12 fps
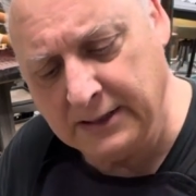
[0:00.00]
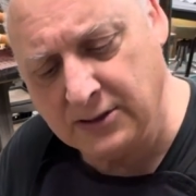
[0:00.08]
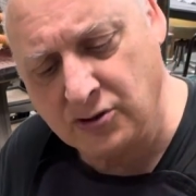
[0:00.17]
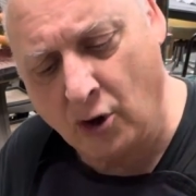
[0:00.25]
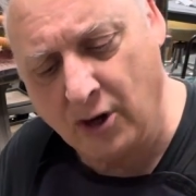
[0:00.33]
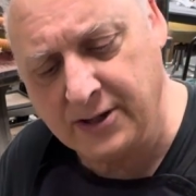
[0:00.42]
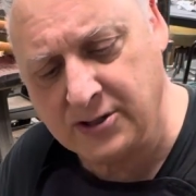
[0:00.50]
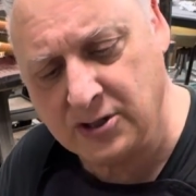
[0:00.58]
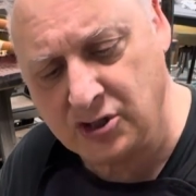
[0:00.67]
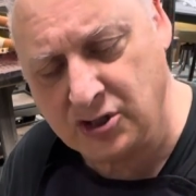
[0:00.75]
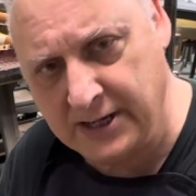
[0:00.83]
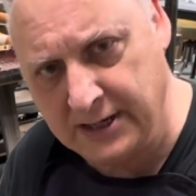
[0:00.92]
it's hard to
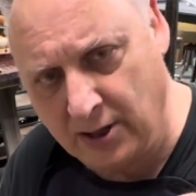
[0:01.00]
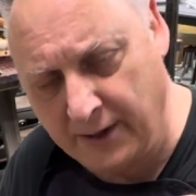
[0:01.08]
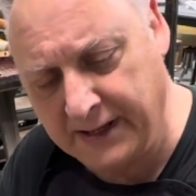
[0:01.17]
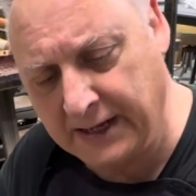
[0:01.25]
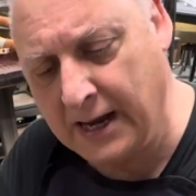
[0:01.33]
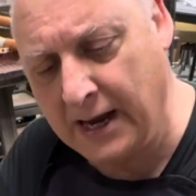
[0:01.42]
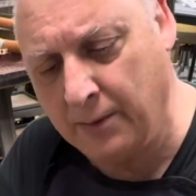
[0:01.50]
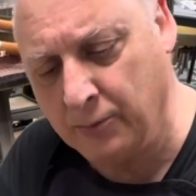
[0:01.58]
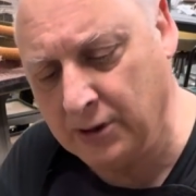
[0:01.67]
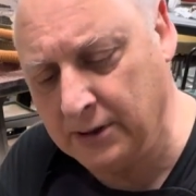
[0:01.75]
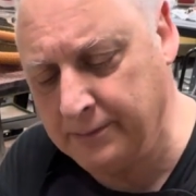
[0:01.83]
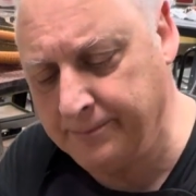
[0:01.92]
see it on the
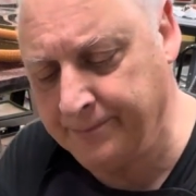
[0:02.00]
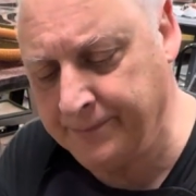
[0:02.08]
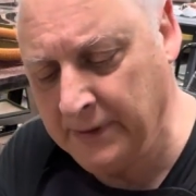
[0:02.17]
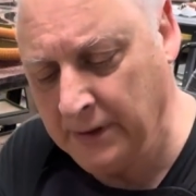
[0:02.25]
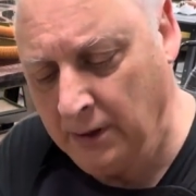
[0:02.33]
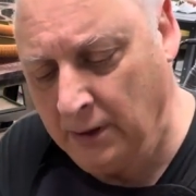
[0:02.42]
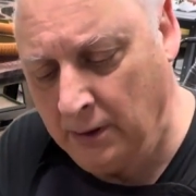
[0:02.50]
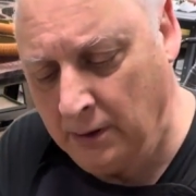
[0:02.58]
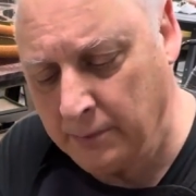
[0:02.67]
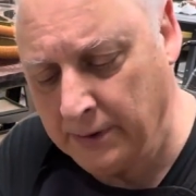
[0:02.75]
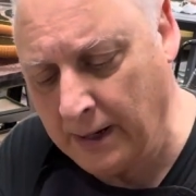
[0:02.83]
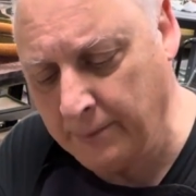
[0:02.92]
camera,
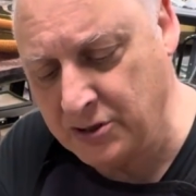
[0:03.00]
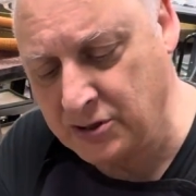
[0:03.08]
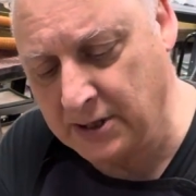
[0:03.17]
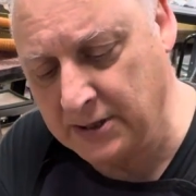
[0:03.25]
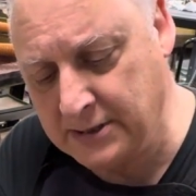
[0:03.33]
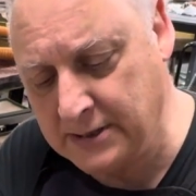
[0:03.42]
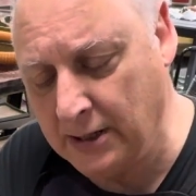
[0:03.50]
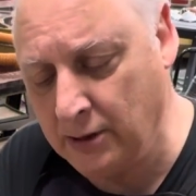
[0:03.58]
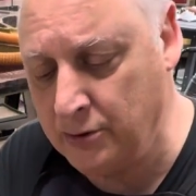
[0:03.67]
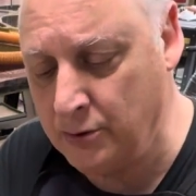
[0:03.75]
but I'm just going to tell you